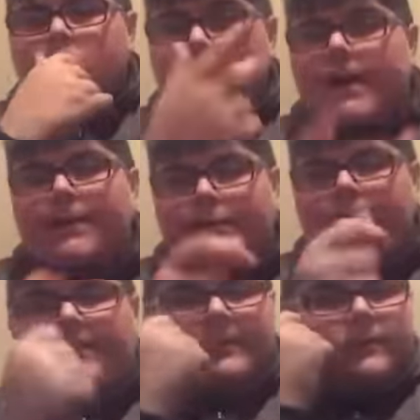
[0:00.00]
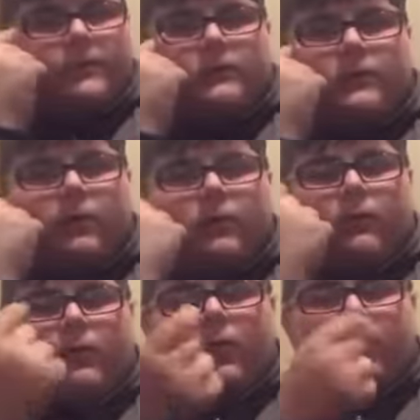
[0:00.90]
I might put them in just a little
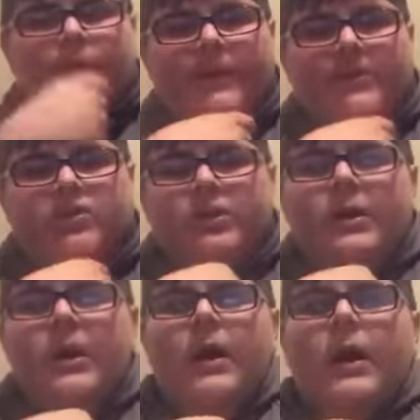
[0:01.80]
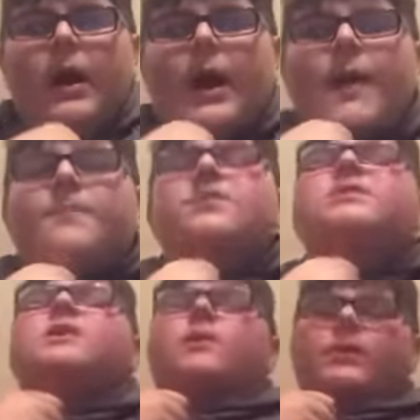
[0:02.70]
honourable mention.
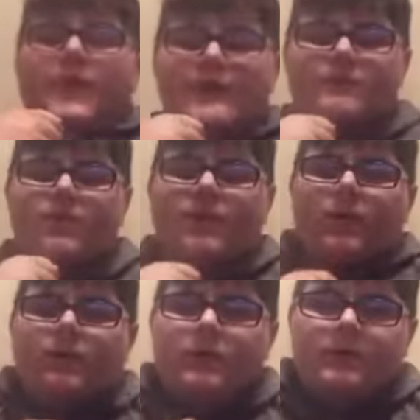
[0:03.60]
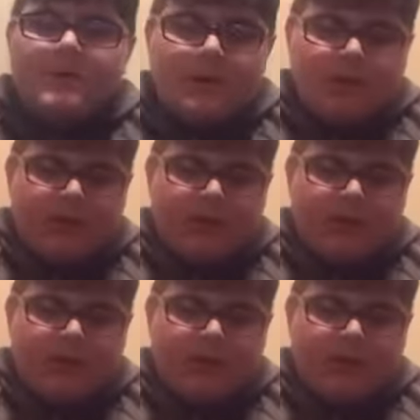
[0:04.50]
So let's move on to.